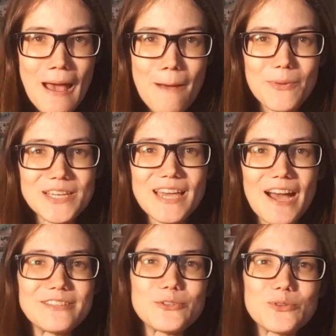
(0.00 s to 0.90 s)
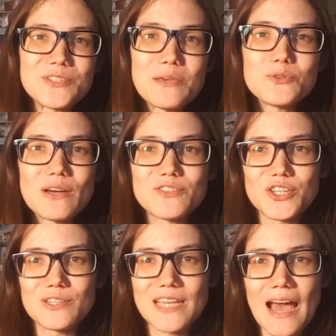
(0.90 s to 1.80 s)
but yeah, I do seem to have
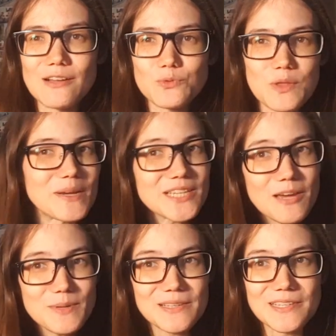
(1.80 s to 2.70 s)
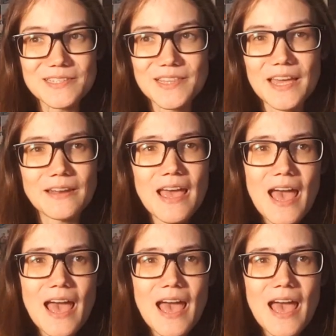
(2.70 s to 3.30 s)
chilled out with my typing since then.